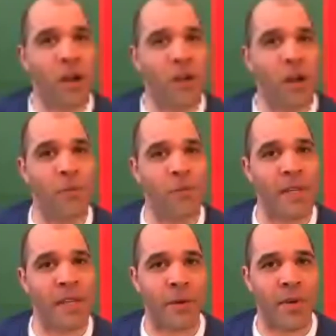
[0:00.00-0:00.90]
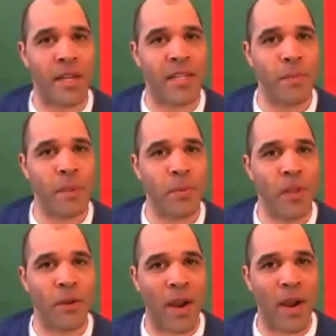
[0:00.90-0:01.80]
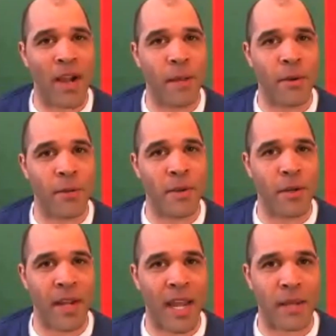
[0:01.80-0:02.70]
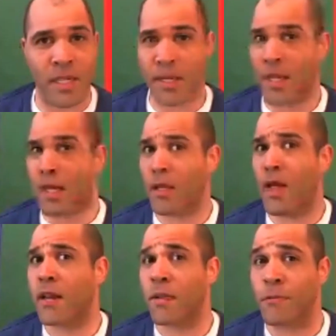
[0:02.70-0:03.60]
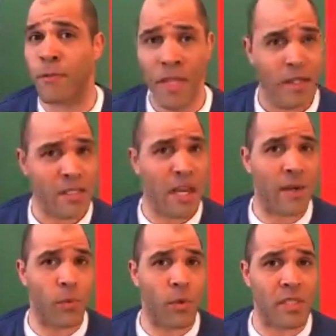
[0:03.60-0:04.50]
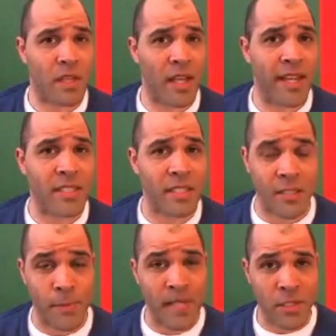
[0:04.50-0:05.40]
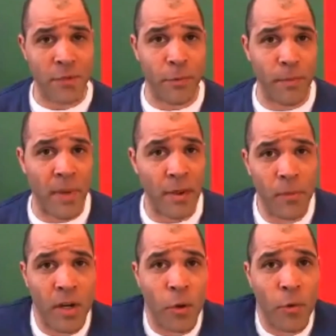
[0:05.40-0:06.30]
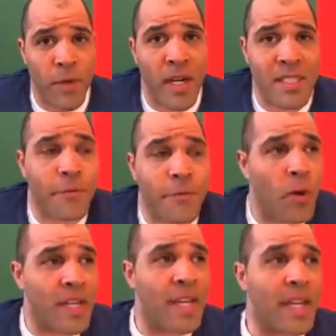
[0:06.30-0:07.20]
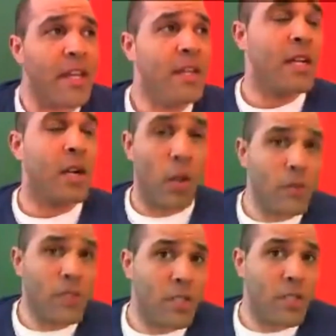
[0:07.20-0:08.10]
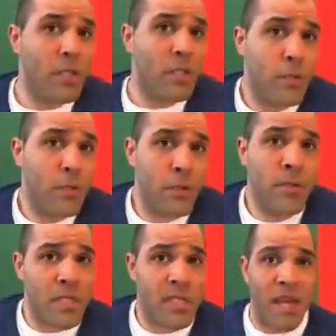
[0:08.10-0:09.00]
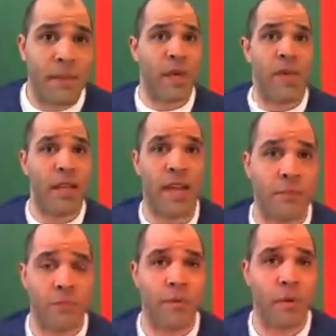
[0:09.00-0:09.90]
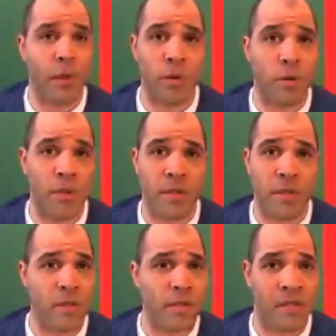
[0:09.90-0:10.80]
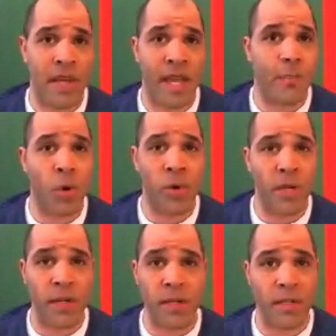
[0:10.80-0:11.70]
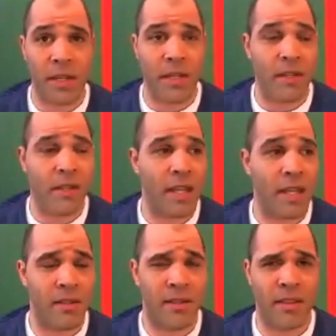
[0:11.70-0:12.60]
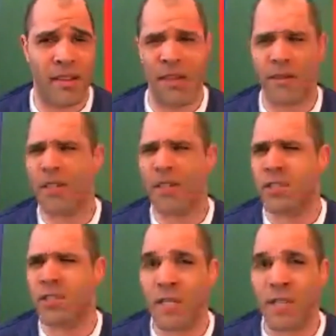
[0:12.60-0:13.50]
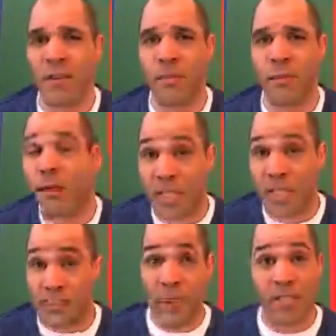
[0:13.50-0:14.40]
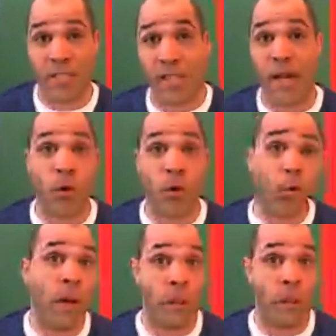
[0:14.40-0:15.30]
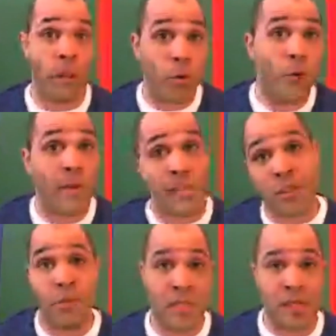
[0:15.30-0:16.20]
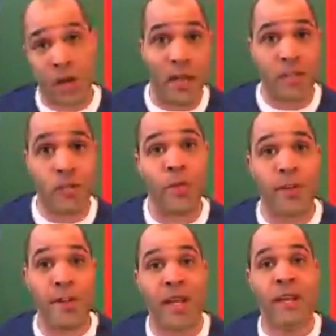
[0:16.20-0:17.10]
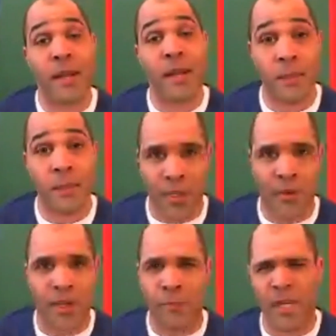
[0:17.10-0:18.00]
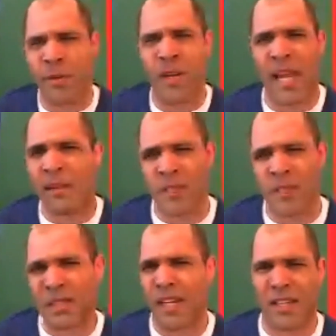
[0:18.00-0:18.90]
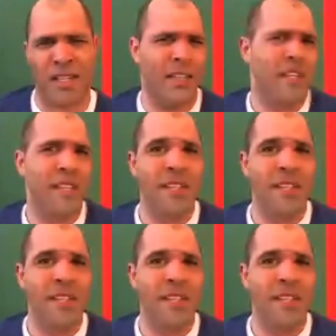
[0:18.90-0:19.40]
next to pornography. Like when I tell people I write about video games, I get a lot of sidewards glances, especially from anyone over, I'd say forty. Close to the same as if I like reviewed gay porn. They, they, they're not sure what to think of me. Whereas if I said I wrote about movies or music, oh, that's cool, you're in entertainment, but you're into video games, it's like...